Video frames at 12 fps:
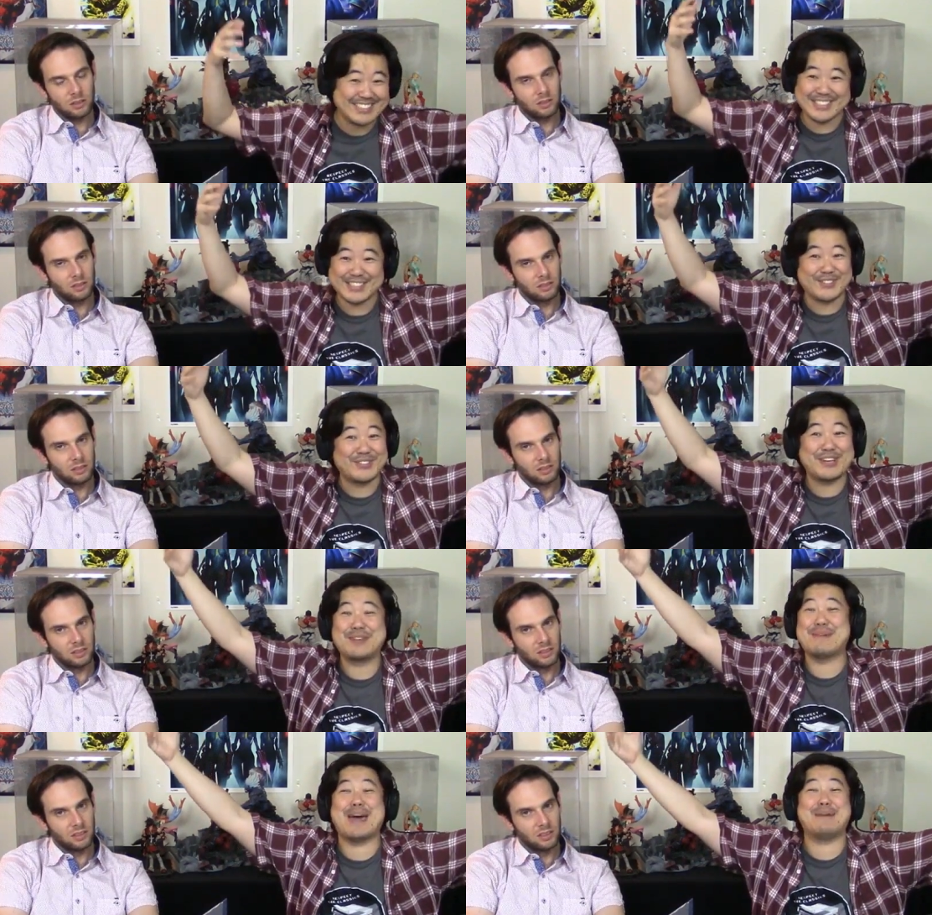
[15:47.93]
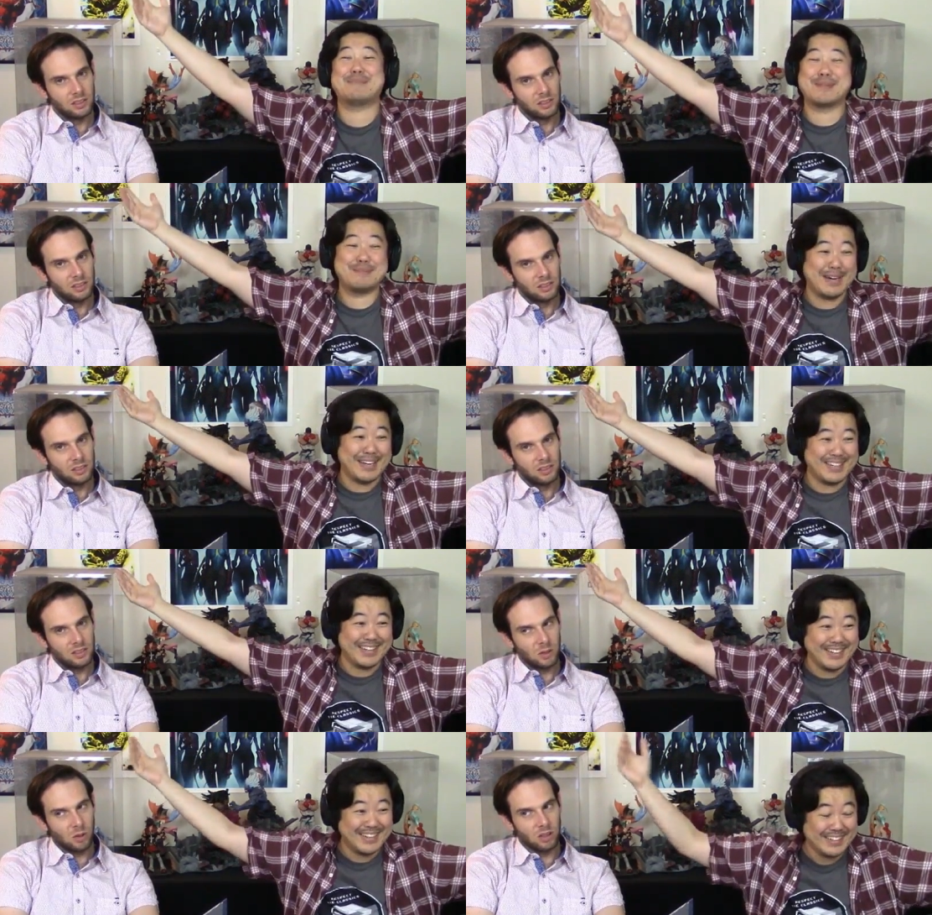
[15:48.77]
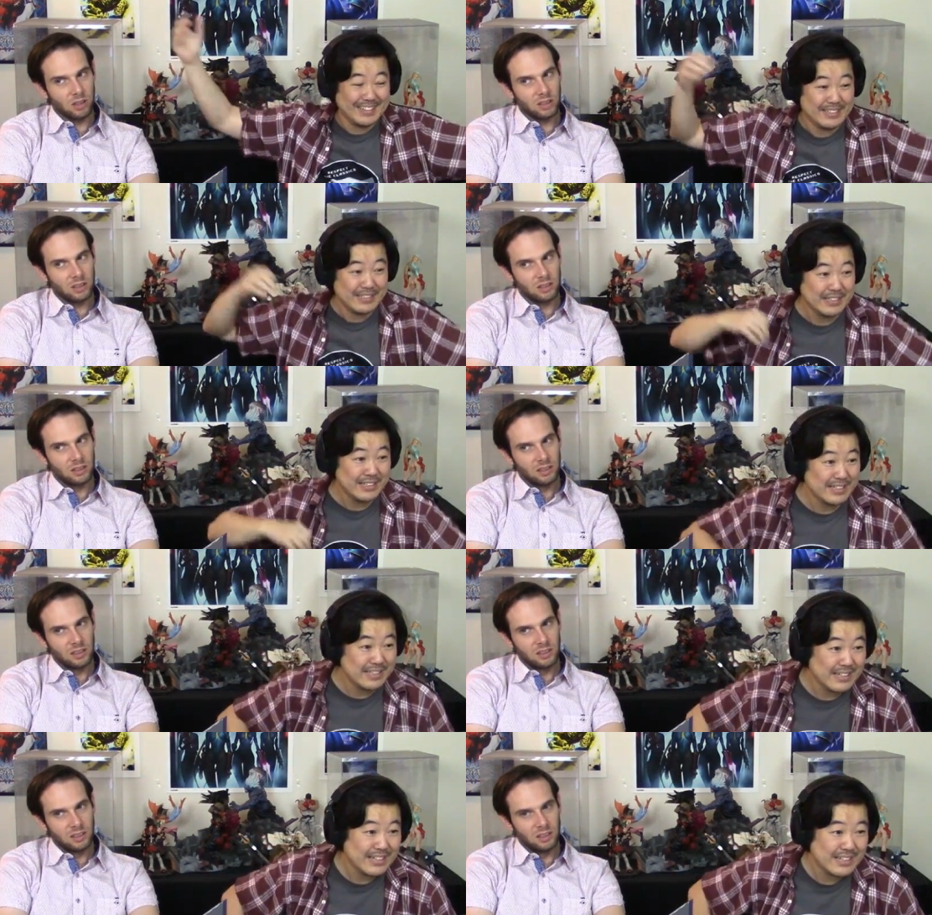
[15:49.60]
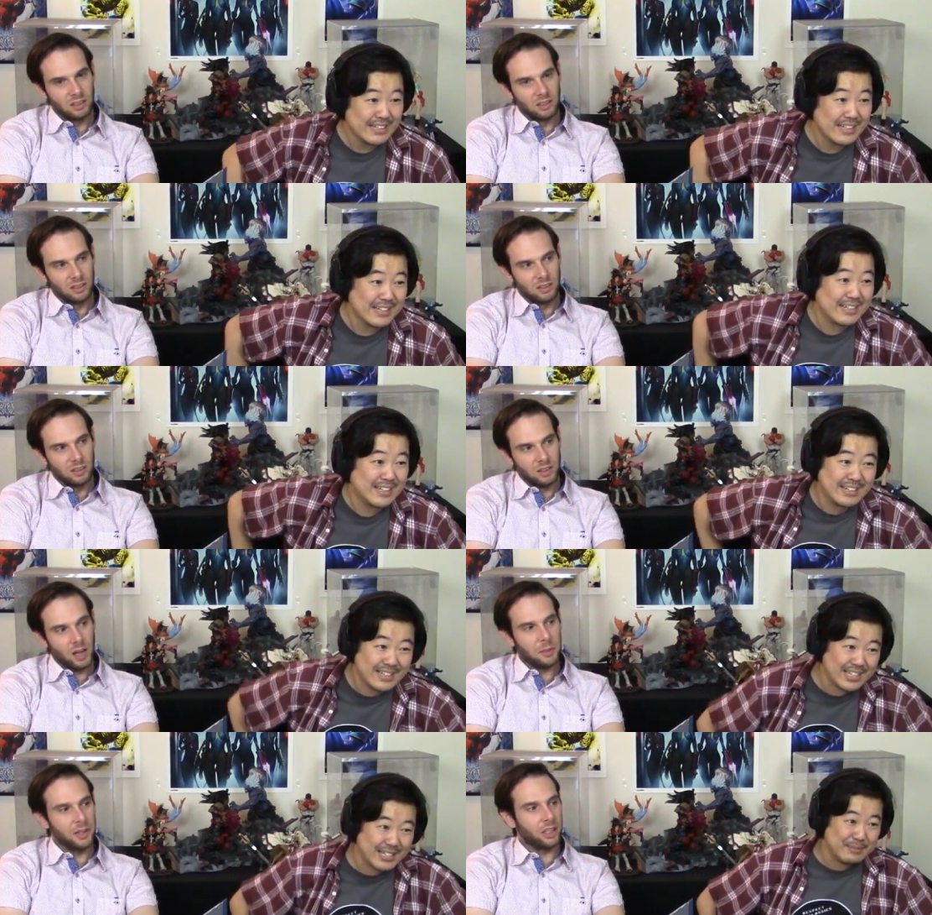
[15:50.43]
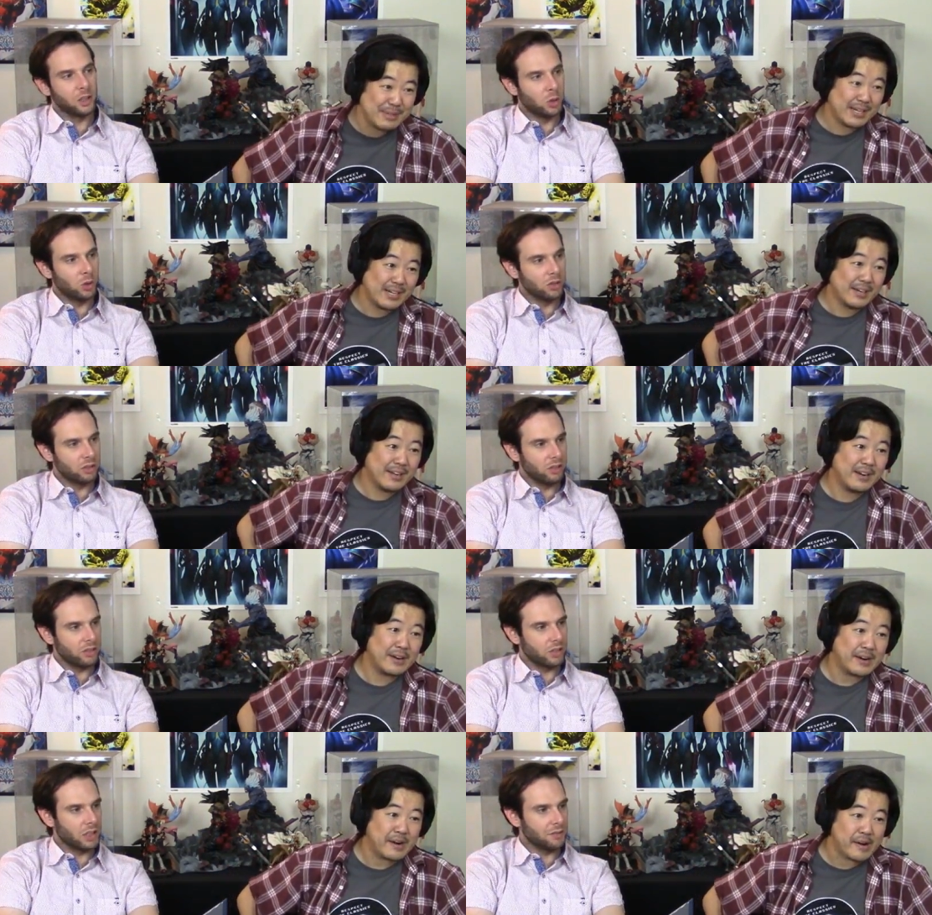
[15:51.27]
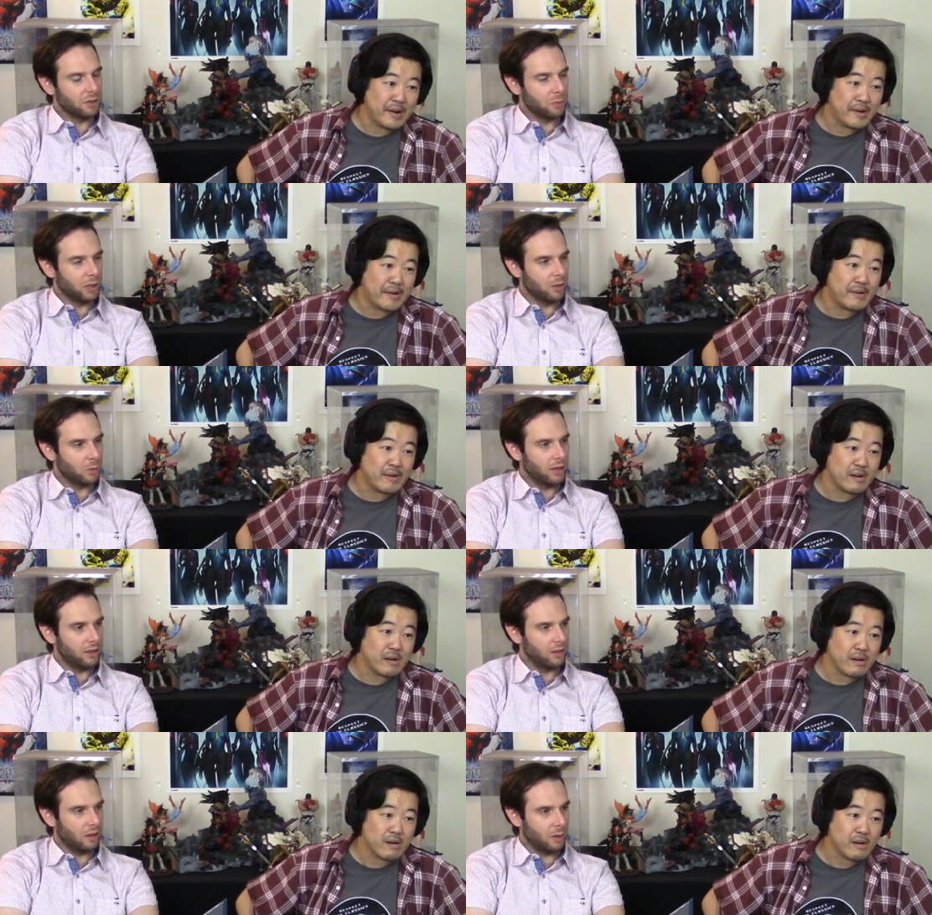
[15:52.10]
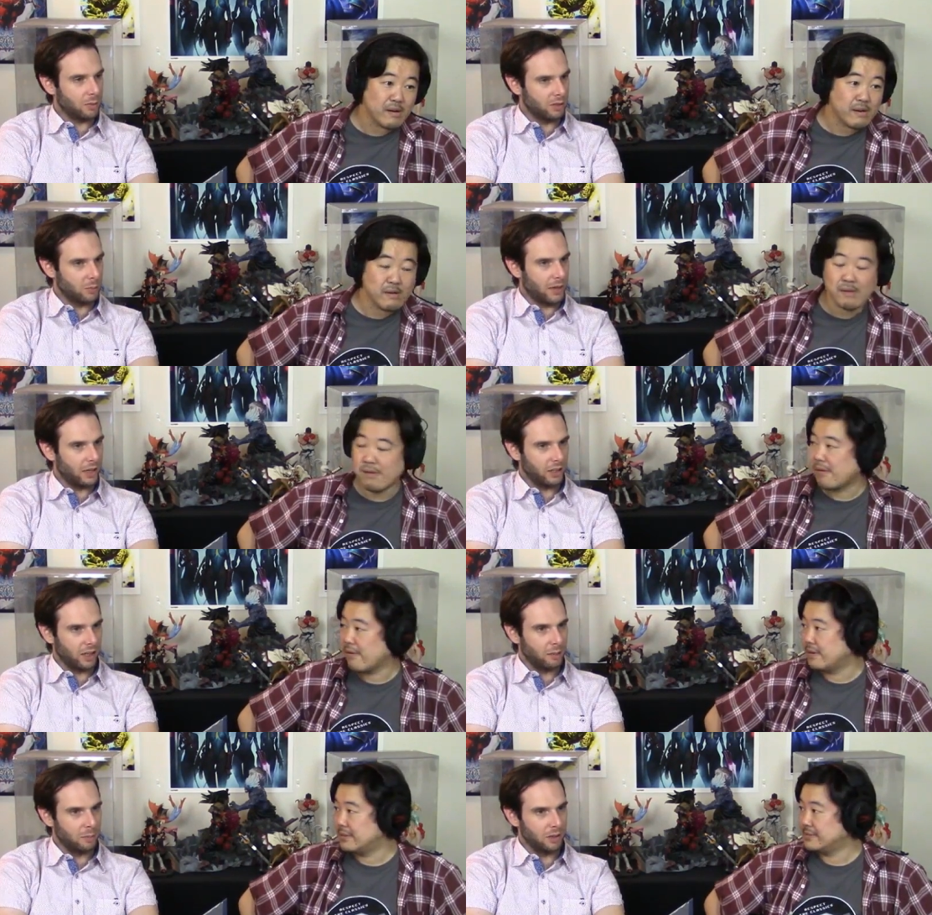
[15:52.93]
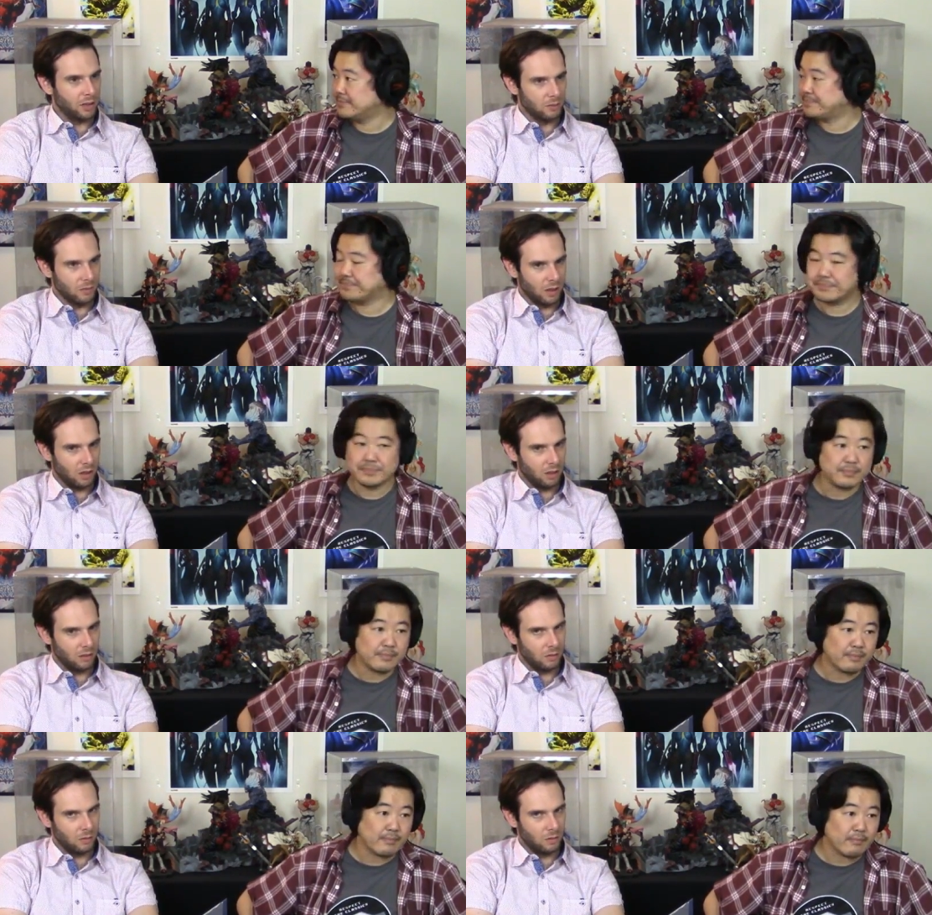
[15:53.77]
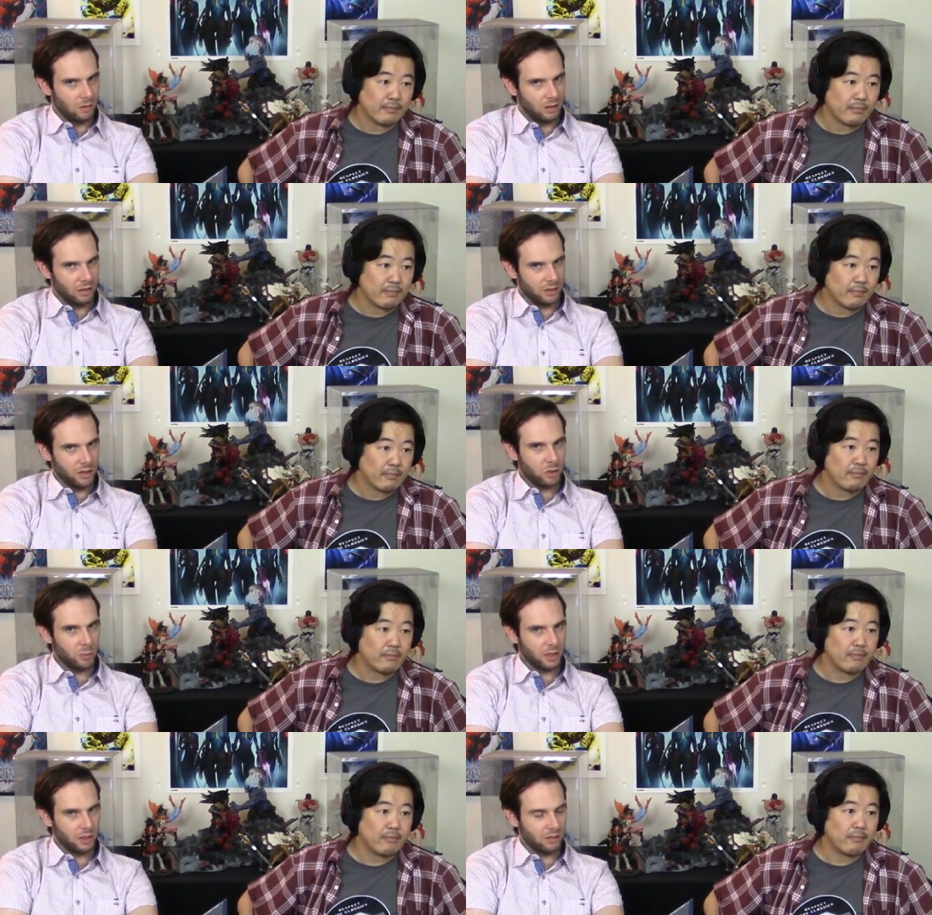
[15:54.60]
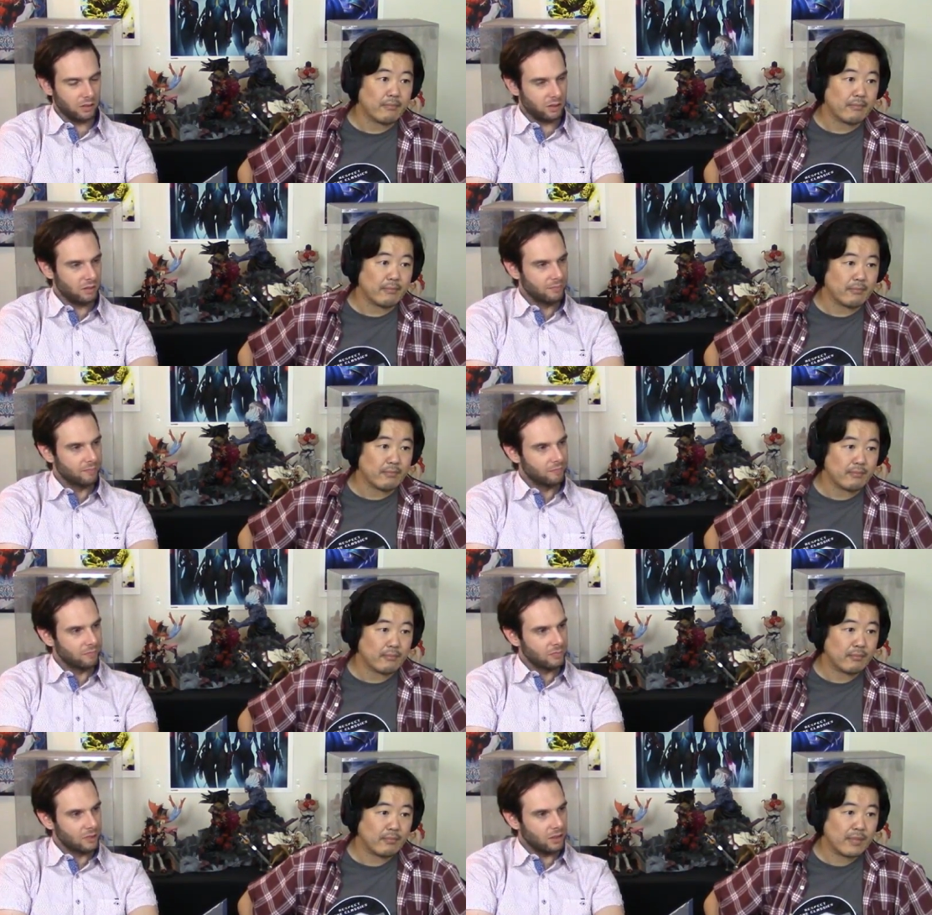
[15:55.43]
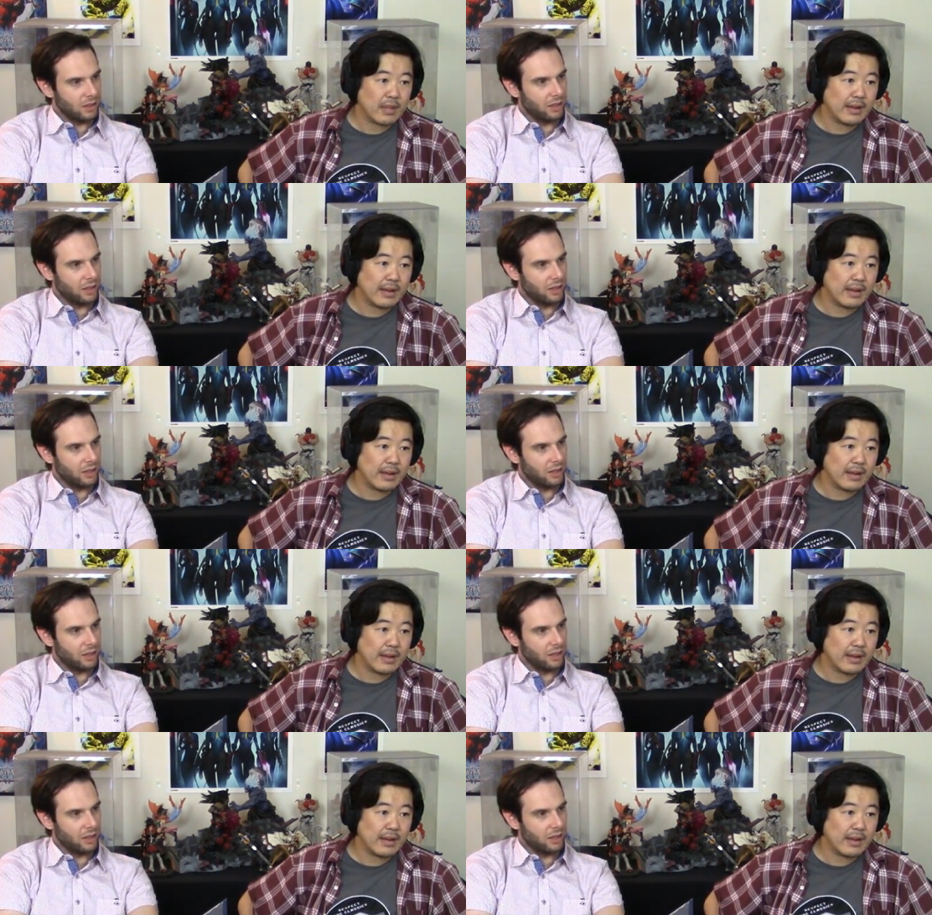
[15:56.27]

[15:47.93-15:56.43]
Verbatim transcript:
Speaker 1: just remap the button. Totally.
Speaker 2: Uh, yeah, I mean, the controls are a significant part of why I think ARMS is a bad game. But uh, it's also because I